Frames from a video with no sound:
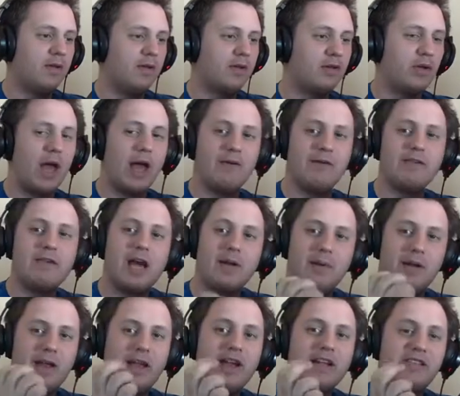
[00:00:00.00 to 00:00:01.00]
So every time
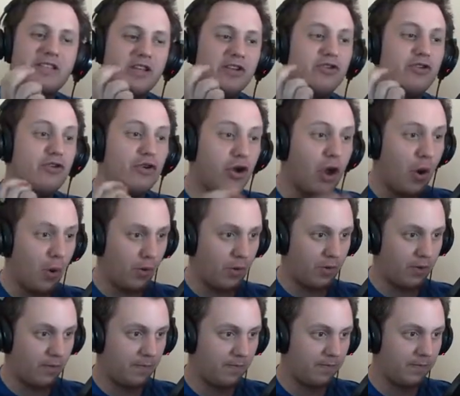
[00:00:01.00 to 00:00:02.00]
it hits a note,
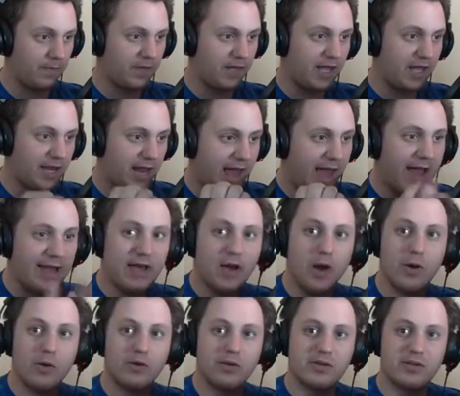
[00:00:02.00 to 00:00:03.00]
it
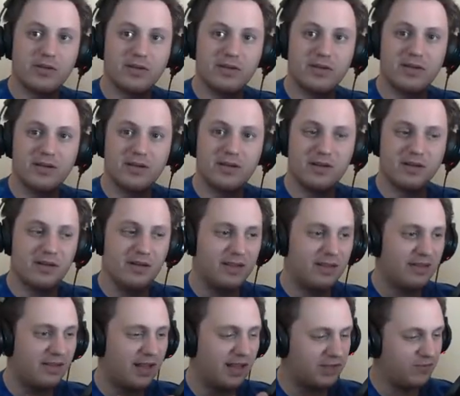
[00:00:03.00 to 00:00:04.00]
echoes.
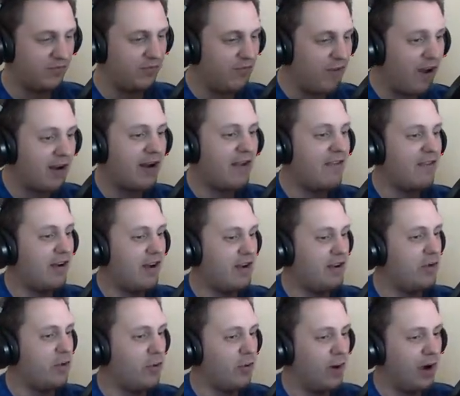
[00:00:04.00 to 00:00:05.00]
That's very very
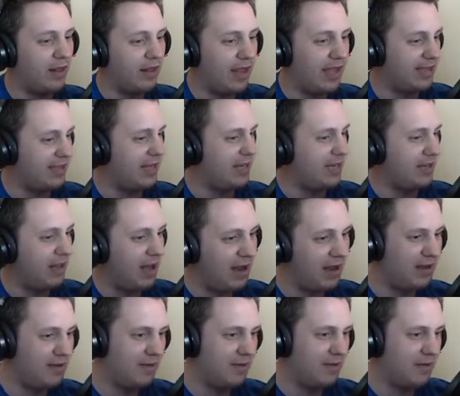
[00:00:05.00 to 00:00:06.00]
cool. I like that a lot.
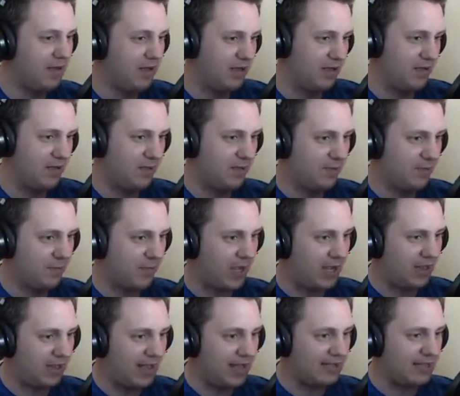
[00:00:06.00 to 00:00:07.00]

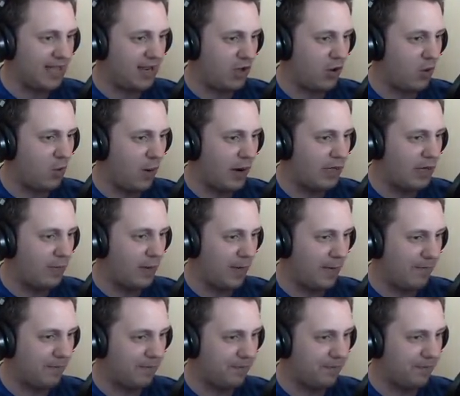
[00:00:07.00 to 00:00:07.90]
I like that quite a bit.